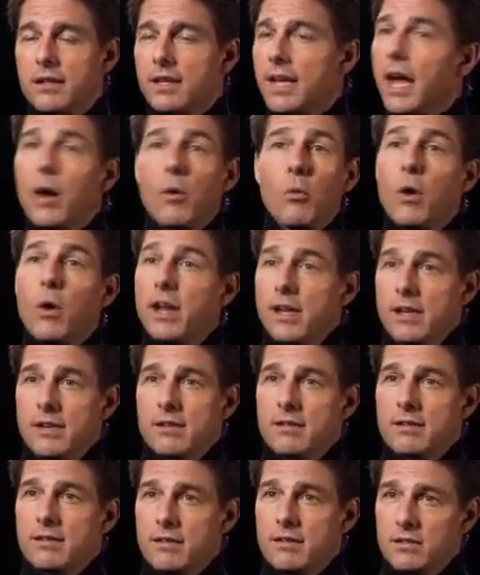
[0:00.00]
can't wait
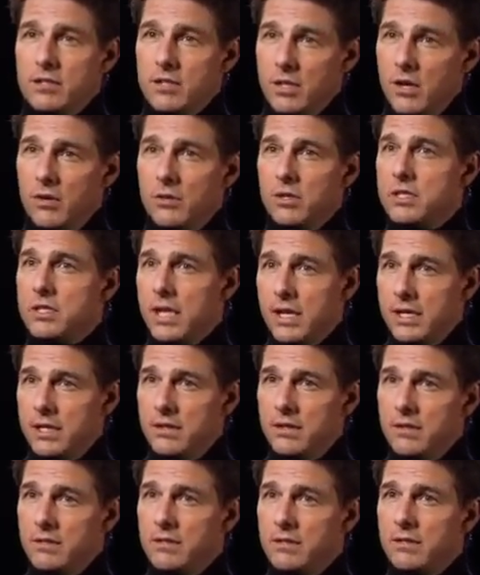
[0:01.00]
to go to
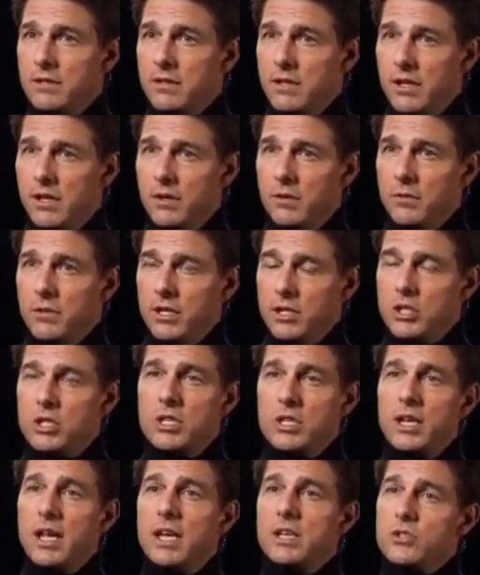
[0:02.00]
Titan. You know, that
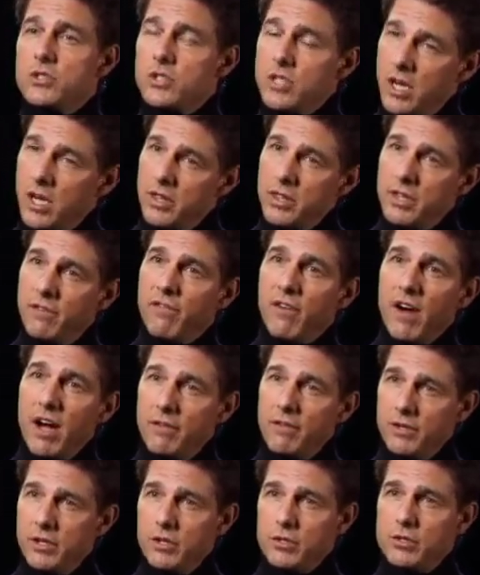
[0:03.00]
she has done the
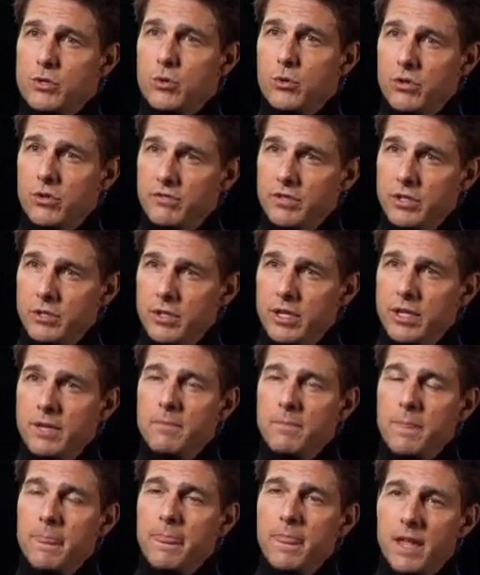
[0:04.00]
five tour of
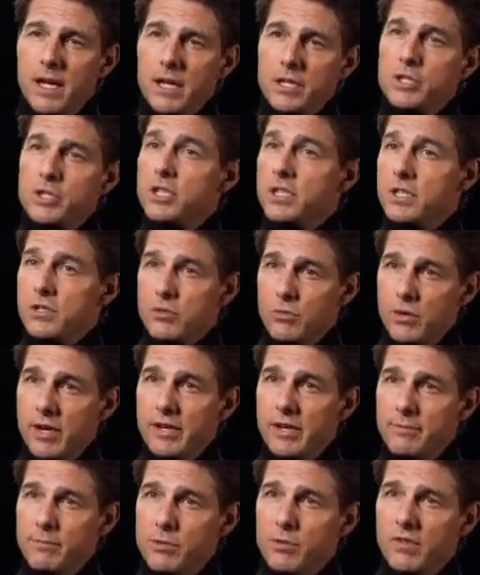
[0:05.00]
duty and she is
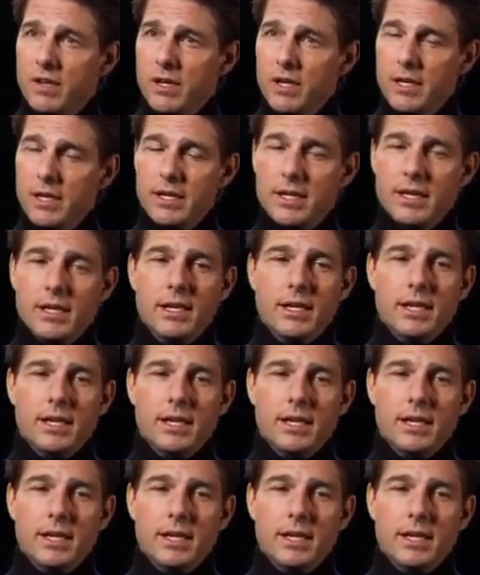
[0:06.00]
ready to move on.